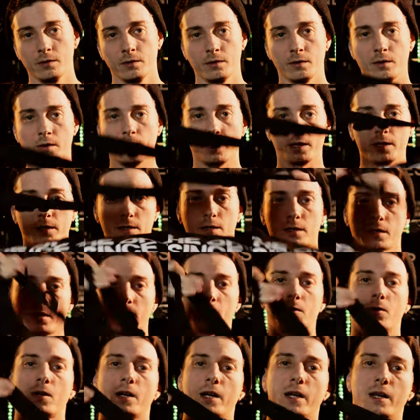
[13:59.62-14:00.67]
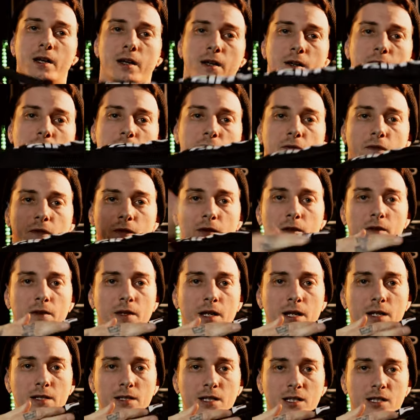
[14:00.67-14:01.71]
Alright, so I have
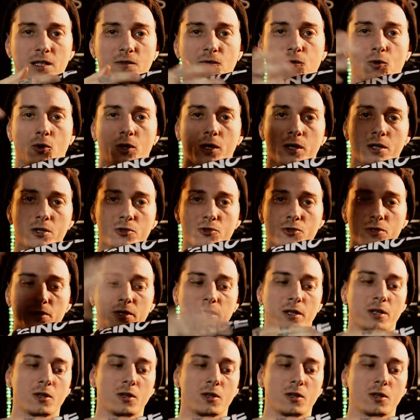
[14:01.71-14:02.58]
the A6400, the